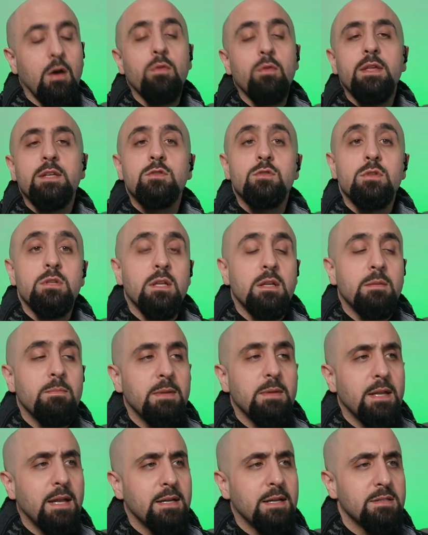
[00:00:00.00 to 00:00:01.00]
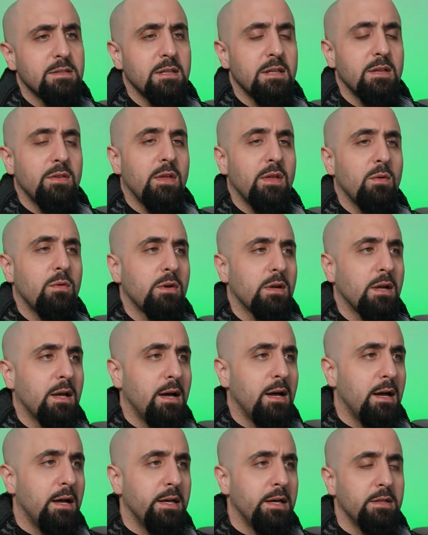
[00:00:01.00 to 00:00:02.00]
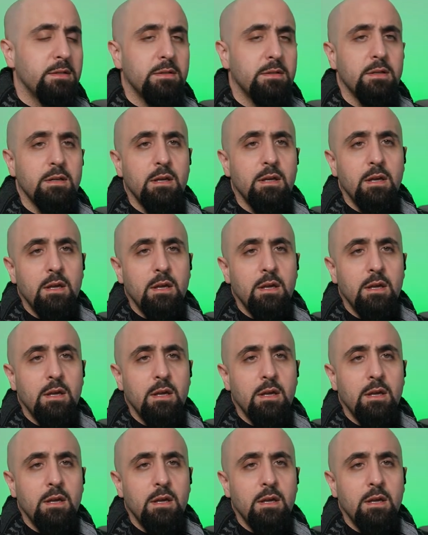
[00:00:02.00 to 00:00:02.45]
Oh, they treated me nicely. They were kind.